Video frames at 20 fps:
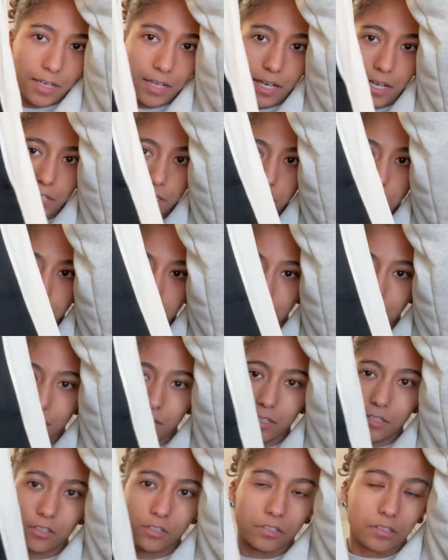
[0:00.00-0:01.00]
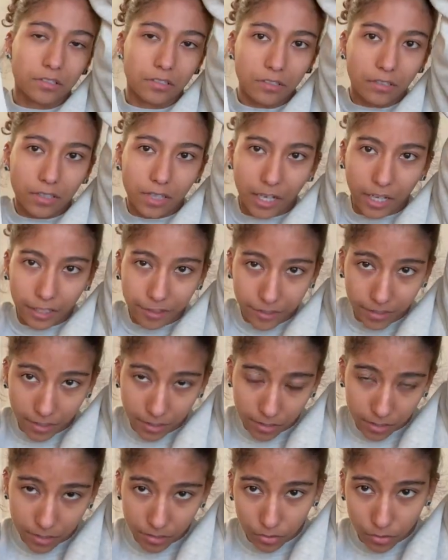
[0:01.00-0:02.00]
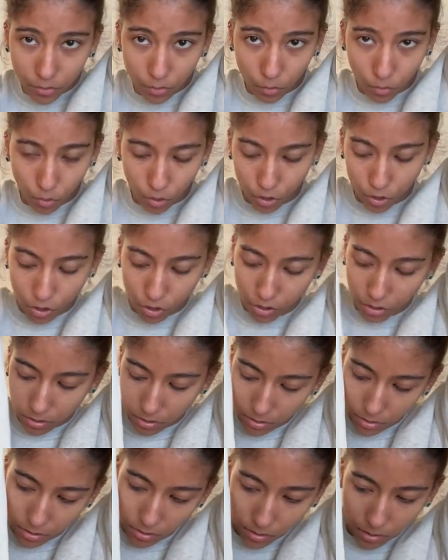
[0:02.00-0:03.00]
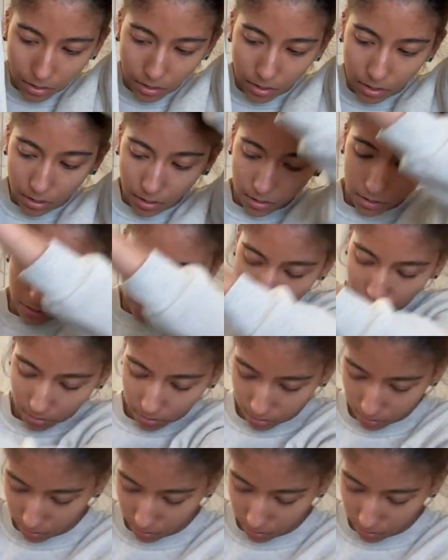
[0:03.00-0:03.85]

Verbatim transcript: I just think it's I think it's gorgeous and